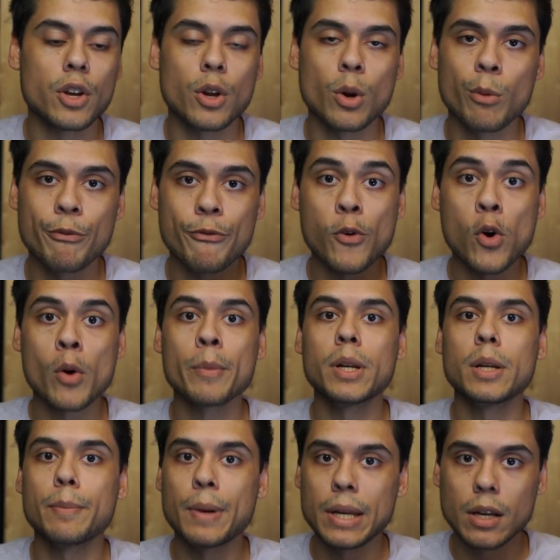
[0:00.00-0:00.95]
you don't
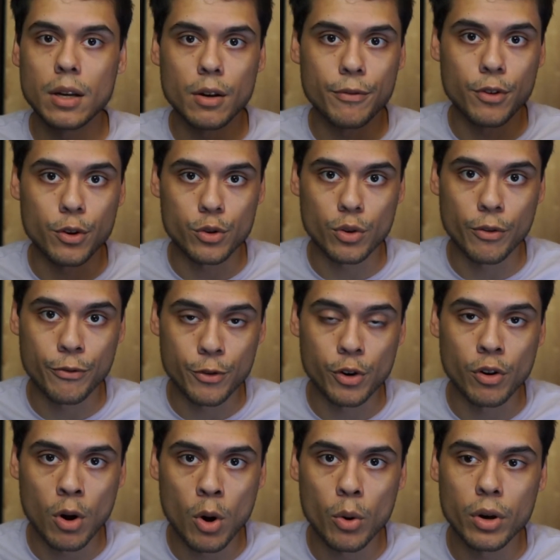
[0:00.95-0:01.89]
form an opinion of
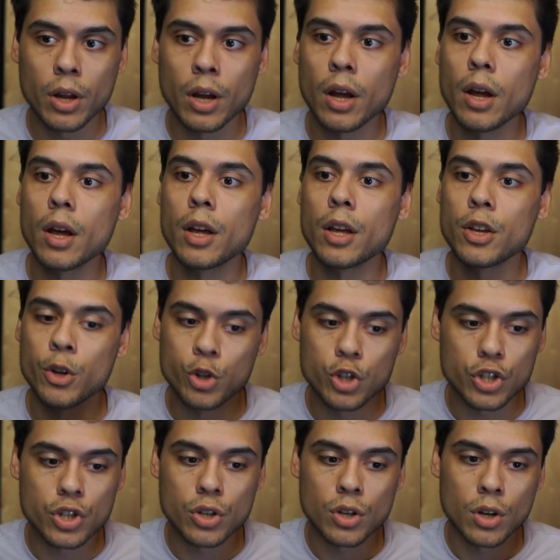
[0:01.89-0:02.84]
your own, you
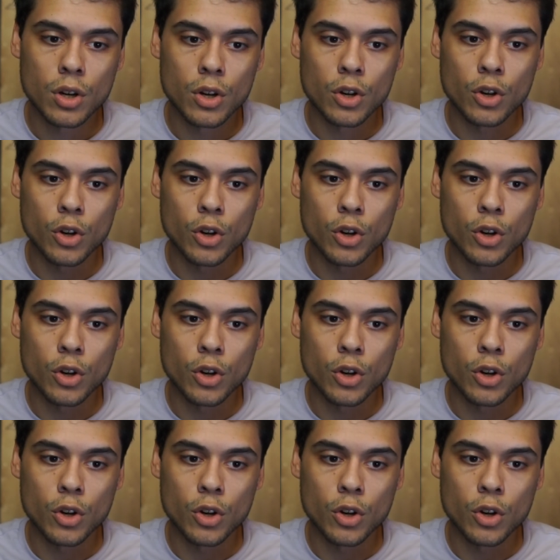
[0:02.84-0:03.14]
just